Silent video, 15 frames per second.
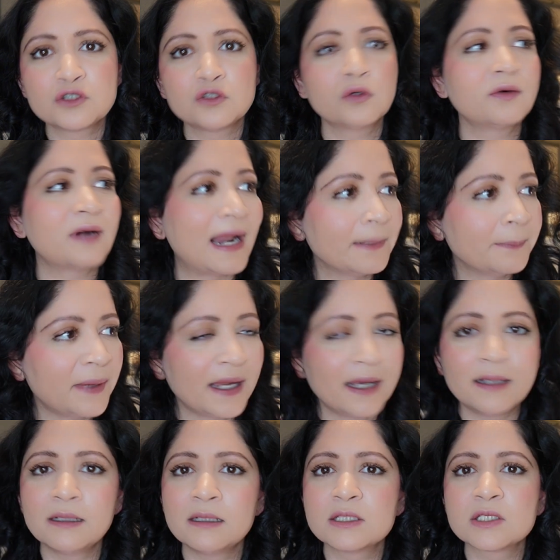your
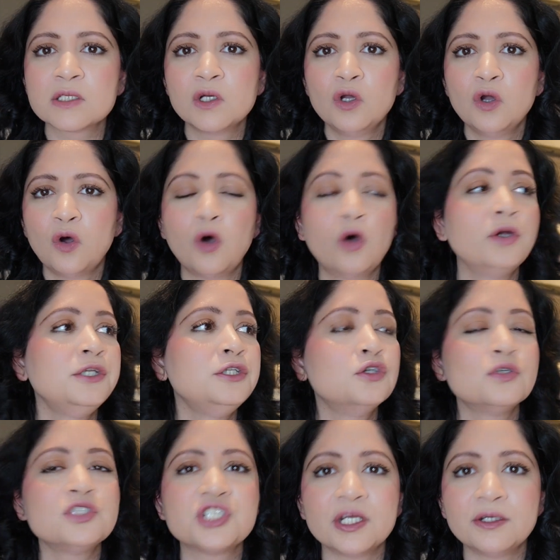grandparents, or in
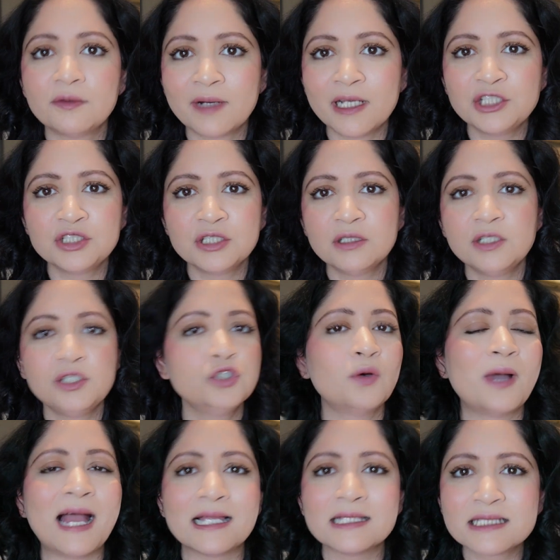your generation, in your
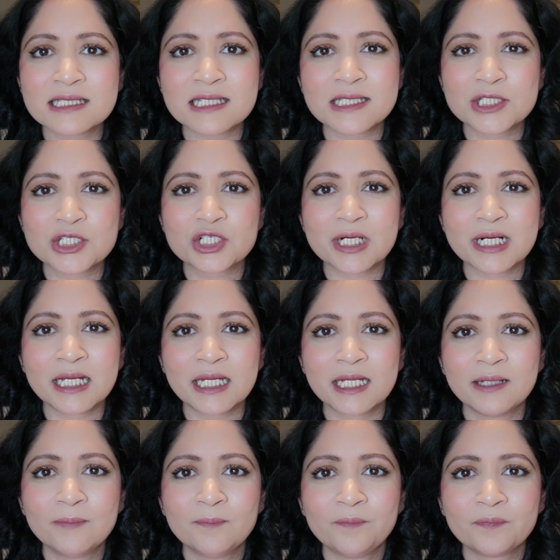
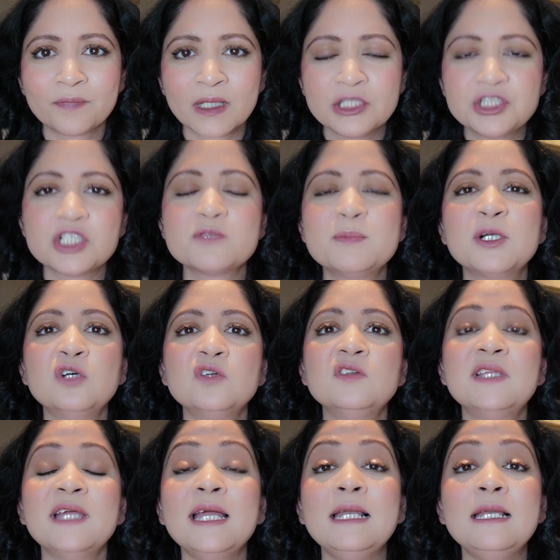ancestry, just because
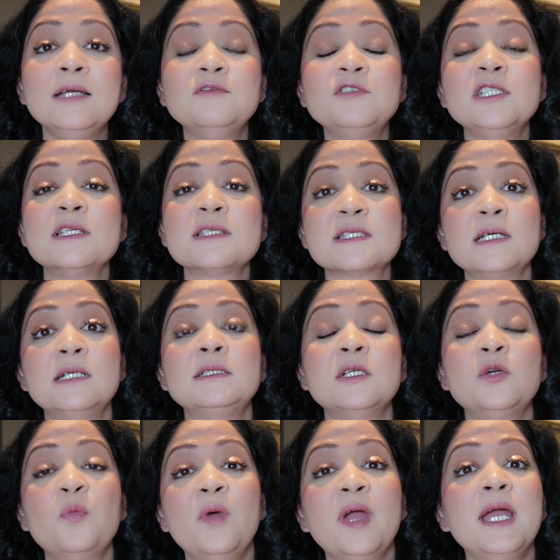they lived in a
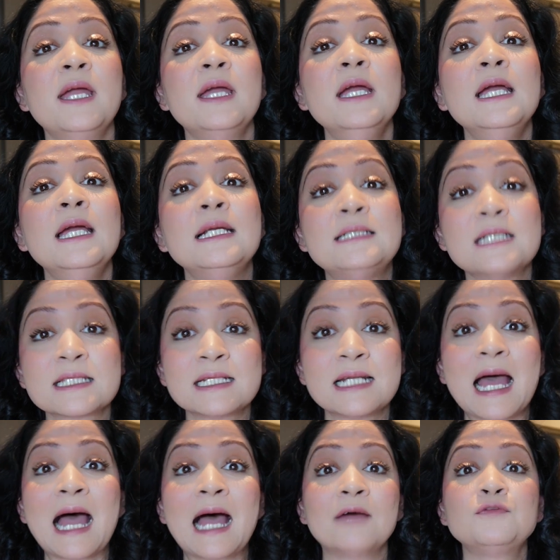certain way, it doesn't
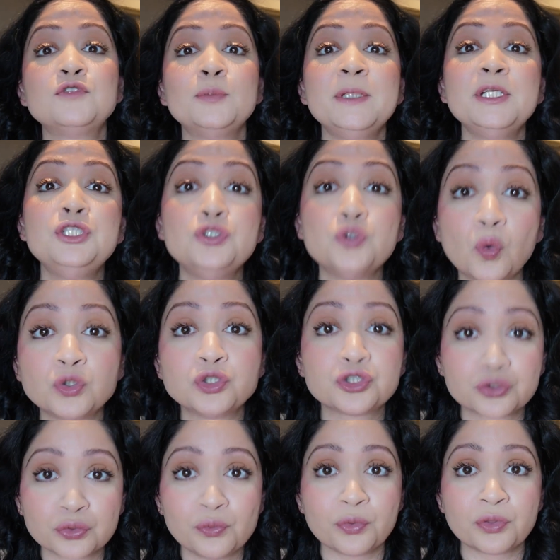have to be your
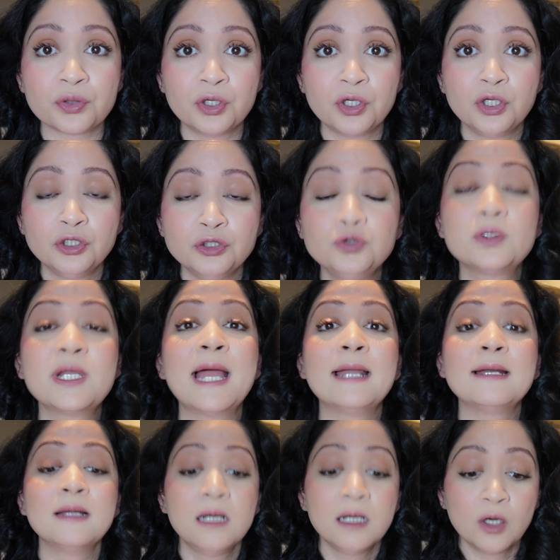truth. You can